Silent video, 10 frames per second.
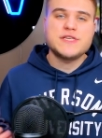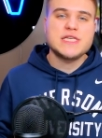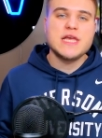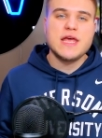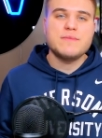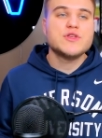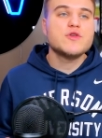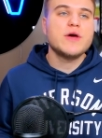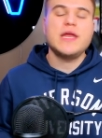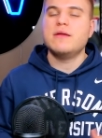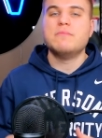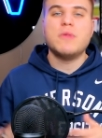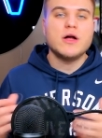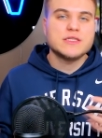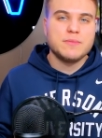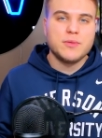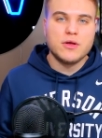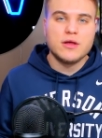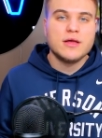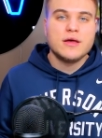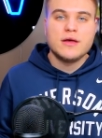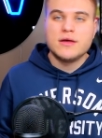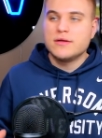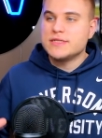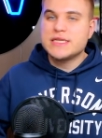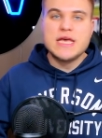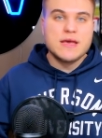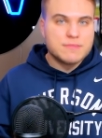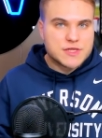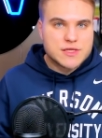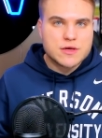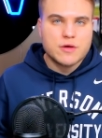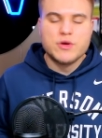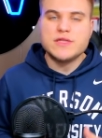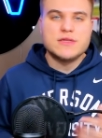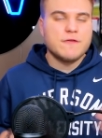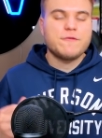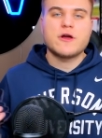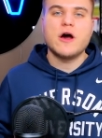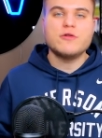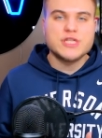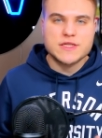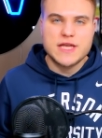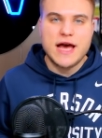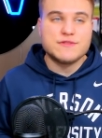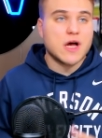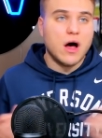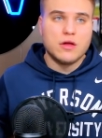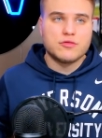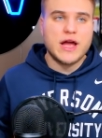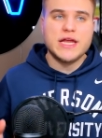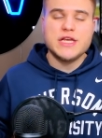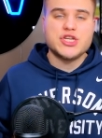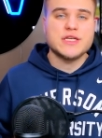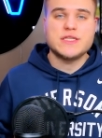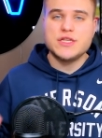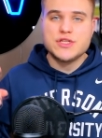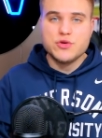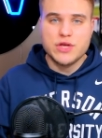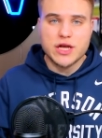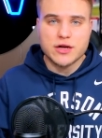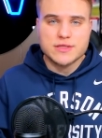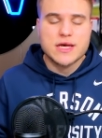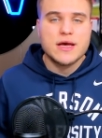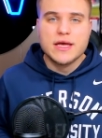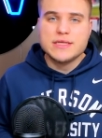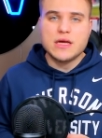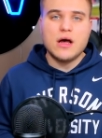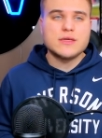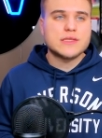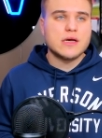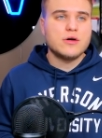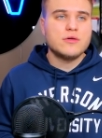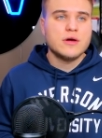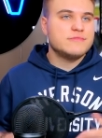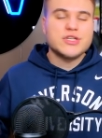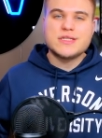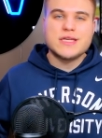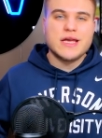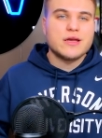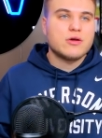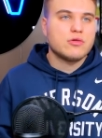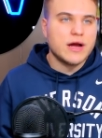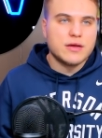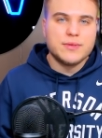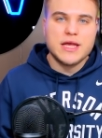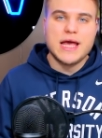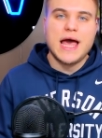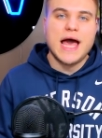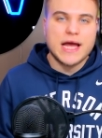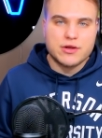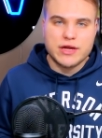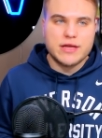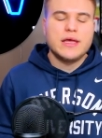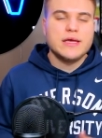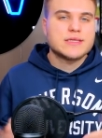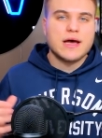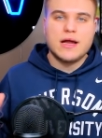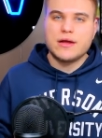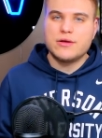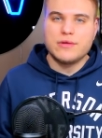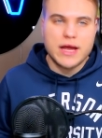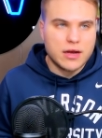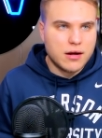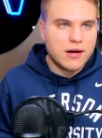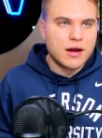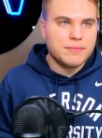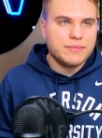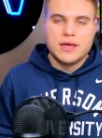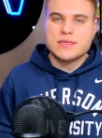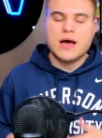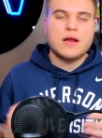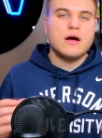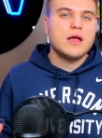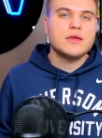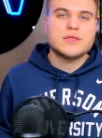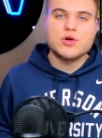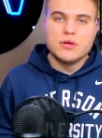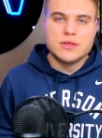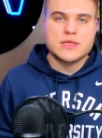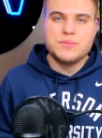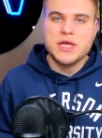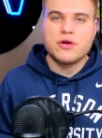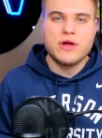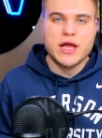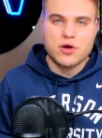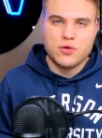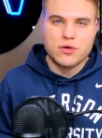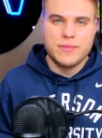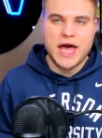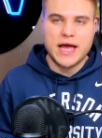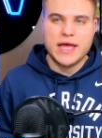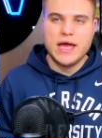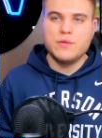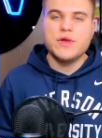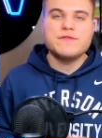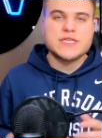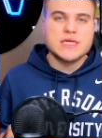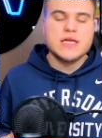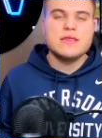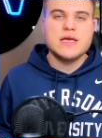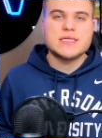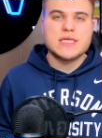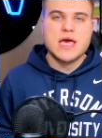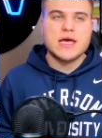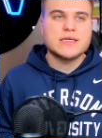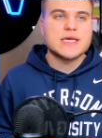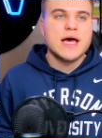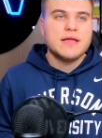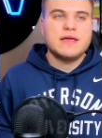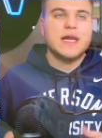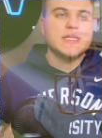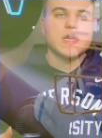seen him do it in multiple schemes with different coaching staffs already just in 2 years. He's also just incredibly accurate. He's got a great arm. He's got all the tools to be a great quarterback. And we've seen these things that I